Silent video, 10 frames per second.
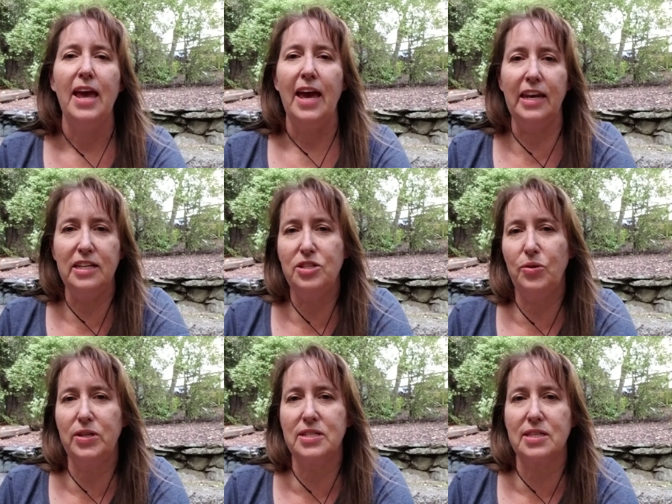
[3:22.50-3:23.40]
And
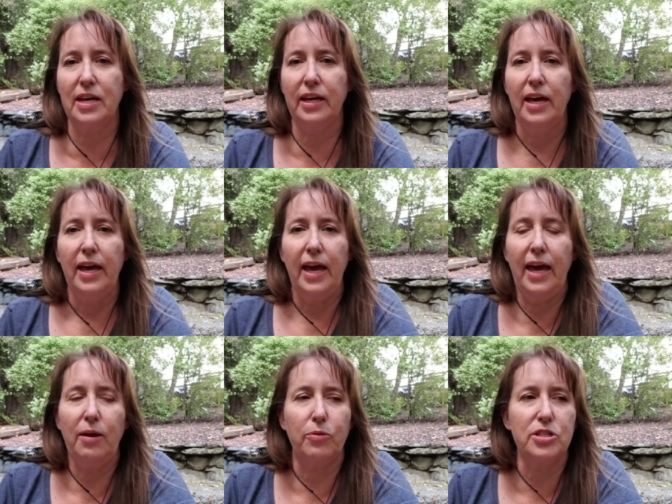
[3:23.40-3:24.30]
Intuit is like,
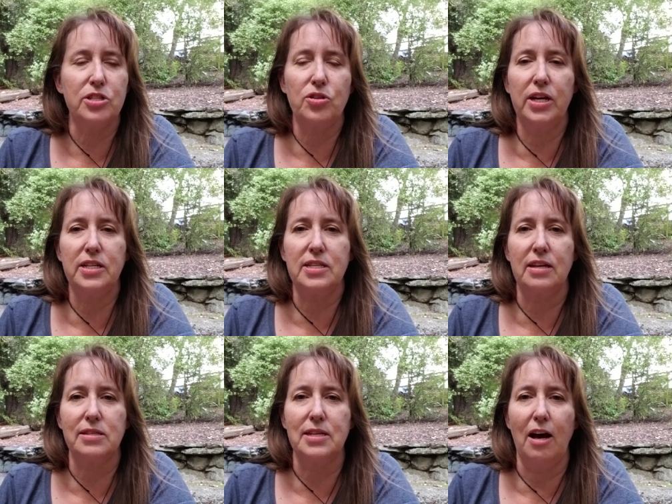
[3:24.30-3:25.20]
hey, we're just trying to
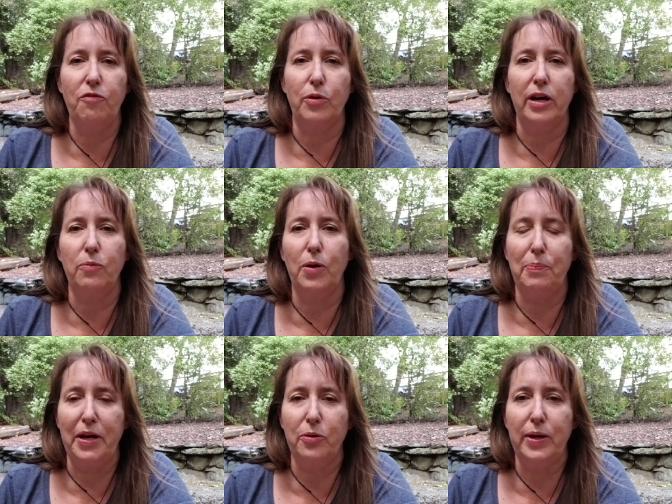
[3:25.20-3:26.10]
sell software, and what
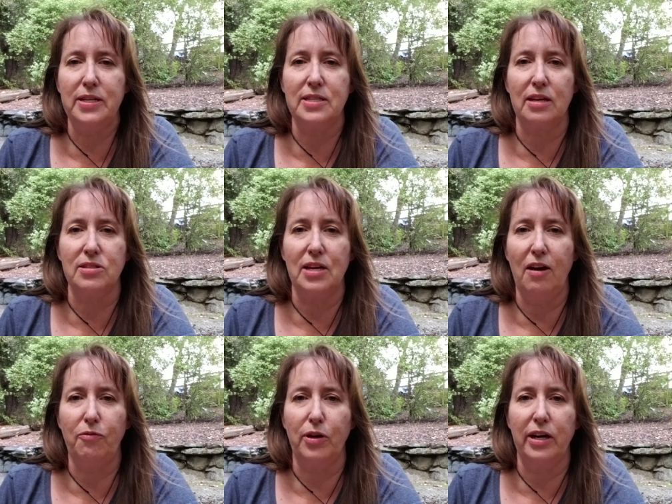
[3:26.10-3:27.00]
better way to sell
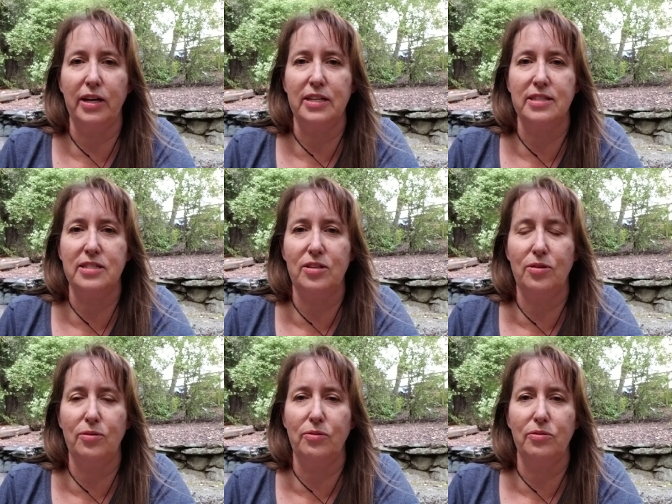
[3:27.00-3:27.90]
software is
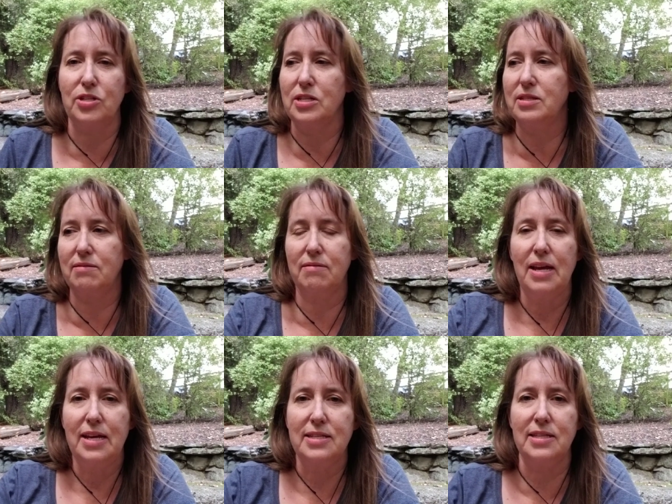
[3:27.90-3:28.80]
to just
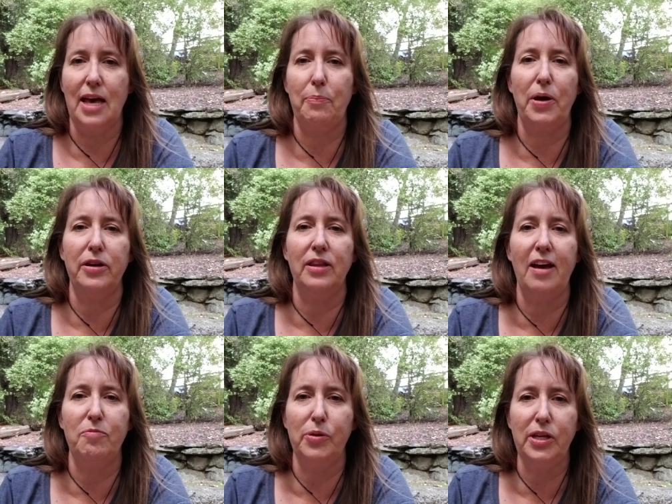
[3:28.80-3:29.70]
slap on a
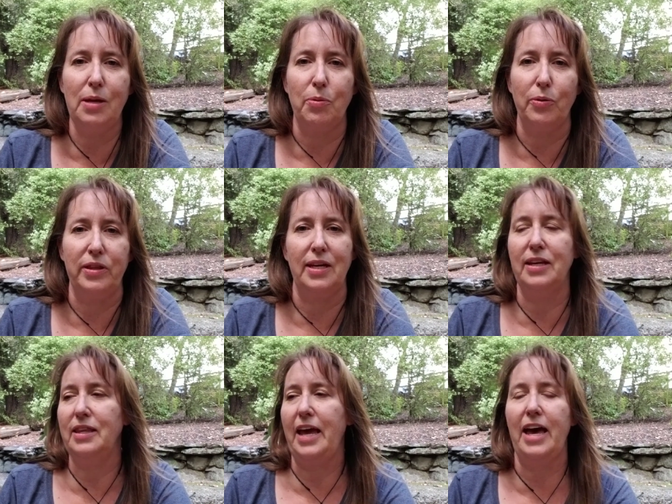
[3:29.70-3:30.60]
live bookkeeper with it.
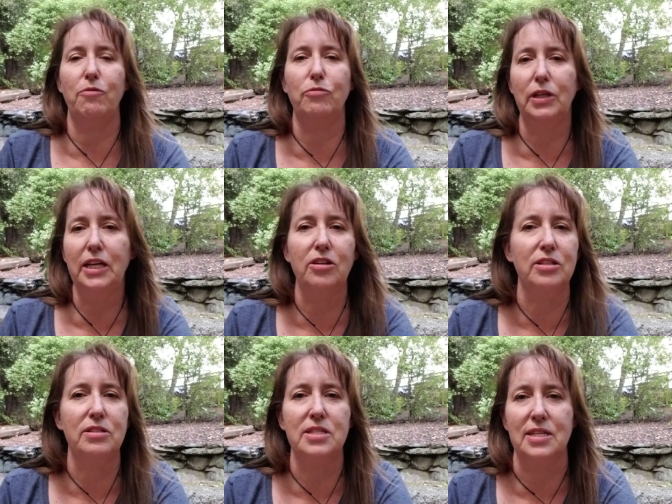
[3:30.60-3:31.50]
They had really good
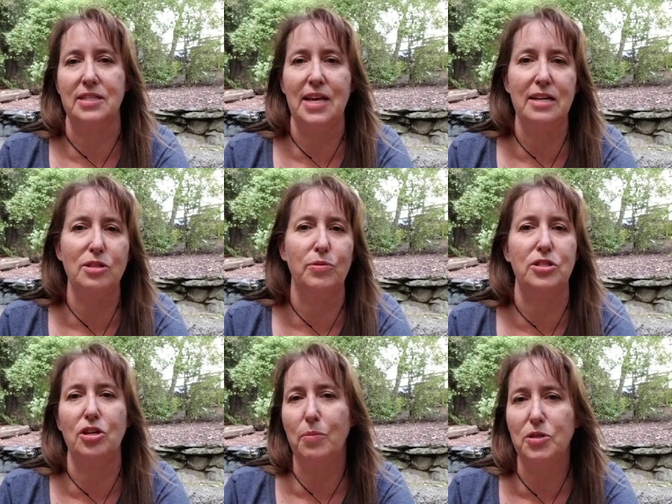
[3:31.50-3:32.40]
success with
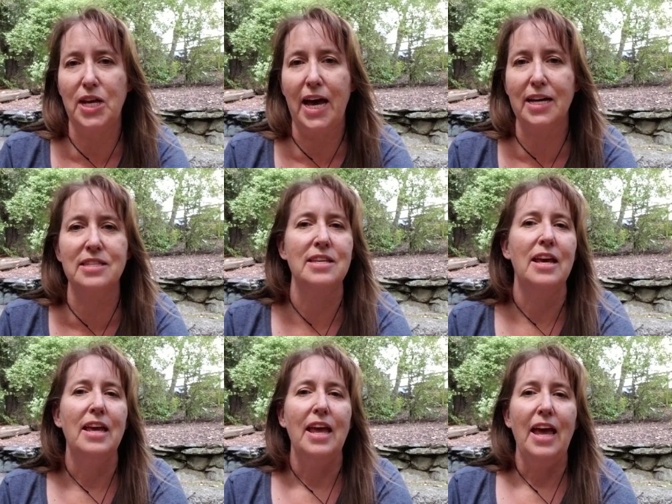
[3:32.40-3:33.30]
TurboTax,
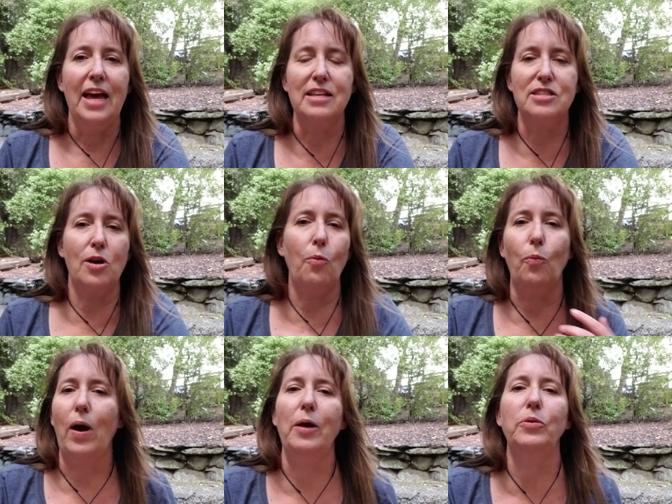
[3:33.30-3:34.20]
and so
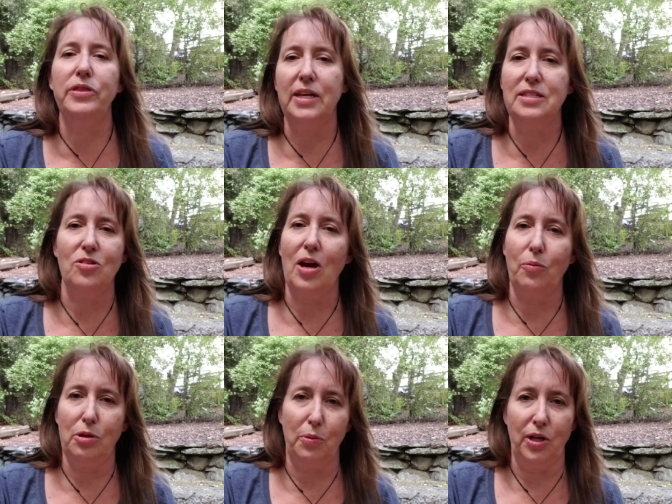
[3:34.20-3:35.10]
why wouldn't they do that
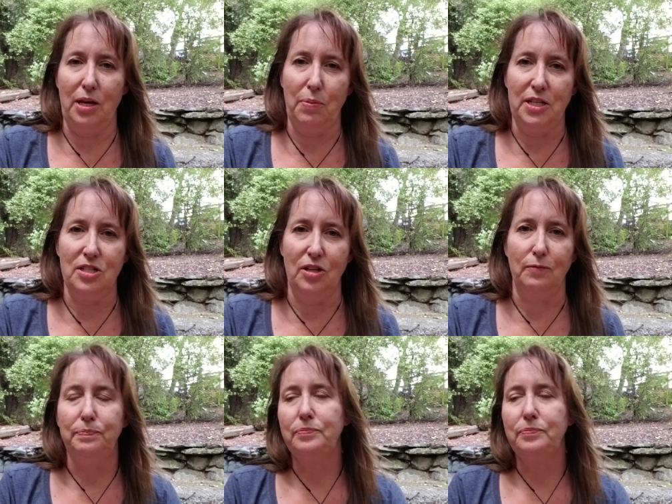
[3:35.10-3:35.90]
with bookkeeping too?